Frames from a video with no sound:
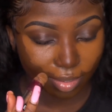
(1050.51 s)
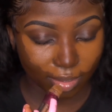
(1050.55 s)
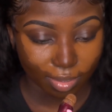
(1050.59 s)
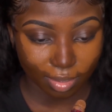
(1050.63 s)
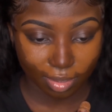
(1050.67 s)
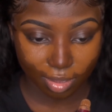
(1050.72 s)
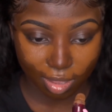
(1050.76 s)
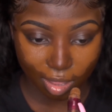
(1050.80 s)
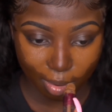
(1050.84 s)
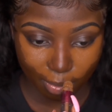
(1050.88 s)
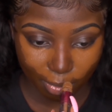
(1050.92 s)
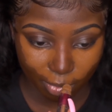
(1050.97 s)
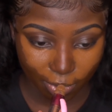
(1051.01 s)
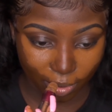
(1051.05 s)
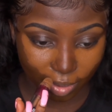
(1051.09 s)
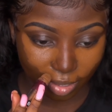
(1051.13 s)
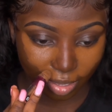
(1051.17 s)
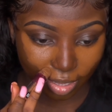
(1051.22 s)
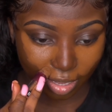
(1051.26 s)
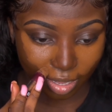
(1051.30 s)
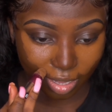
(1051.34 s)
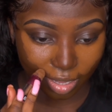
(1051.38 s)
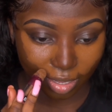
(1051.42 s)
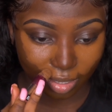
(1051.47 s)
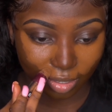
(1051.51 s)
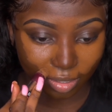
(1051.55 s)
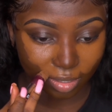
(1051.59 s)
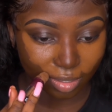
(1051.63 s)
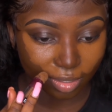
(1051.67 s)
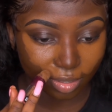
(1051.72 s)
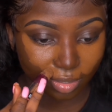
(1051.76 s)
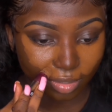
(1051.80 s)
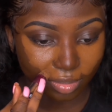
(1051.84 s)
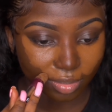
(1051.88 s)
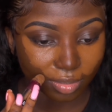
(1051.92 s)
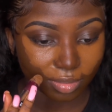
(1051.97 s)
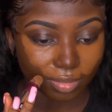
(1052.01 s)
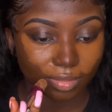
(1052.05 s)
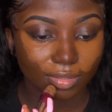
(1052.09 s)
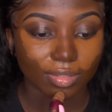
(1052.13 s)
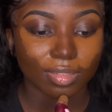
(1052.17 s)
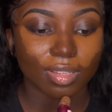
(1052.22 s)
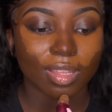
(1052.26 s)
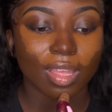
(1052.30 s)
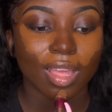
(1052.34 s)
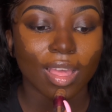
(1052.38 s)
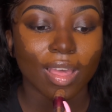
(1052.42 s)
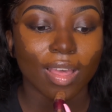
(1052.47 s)
Come on, y'all.
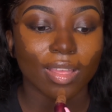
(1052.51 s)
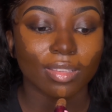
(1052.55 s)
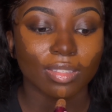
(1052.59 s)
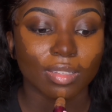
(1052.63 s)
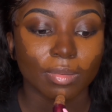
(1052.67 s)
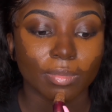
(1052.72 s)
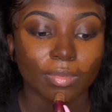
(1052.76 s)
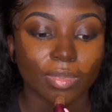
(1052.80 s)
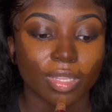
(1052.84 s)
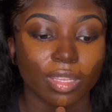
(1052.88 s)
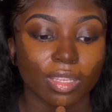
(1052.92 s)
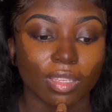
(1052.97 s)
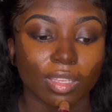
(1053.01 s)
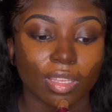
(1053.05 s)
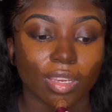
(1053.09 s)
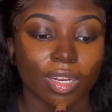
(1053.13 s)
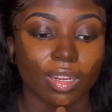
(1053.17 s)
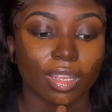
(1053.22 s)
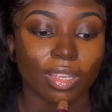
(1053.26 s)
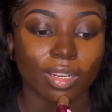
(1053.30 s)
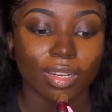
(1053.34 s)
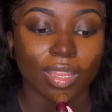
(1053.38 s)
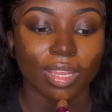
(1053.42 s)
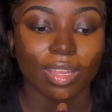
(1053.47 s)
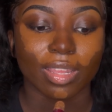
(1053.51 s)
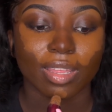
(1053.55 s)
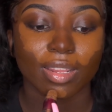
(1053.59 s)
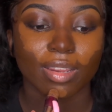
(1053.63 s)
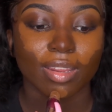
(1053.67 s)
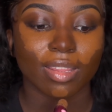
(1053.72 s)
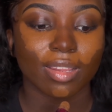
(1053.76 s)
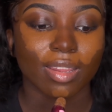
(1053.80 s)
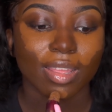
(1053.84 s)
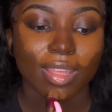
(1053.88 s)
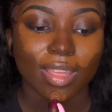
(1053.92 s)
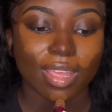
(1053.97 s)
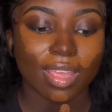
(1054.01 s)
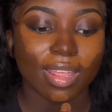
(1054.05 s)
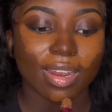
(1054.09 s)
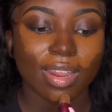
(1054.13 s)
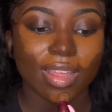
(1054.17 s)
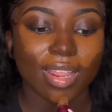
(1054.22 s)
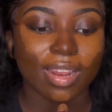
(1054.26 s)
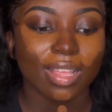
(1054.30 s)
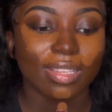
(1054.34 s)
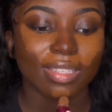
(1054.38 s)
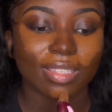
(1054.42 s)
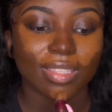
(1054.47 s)
Have some dignity. Like, and
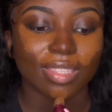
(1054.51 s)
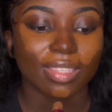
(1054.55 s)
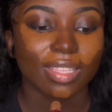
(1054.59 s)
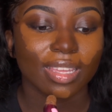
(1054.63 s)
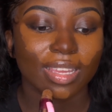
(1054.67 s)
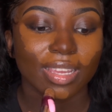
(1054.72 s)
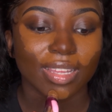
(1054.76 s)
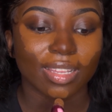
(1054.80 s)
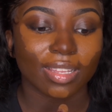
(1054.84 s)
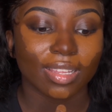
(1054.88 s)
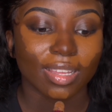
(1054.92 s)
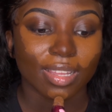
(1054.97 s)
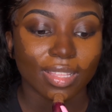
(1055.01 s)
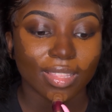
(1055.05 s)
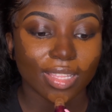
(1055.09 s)
that's the thing.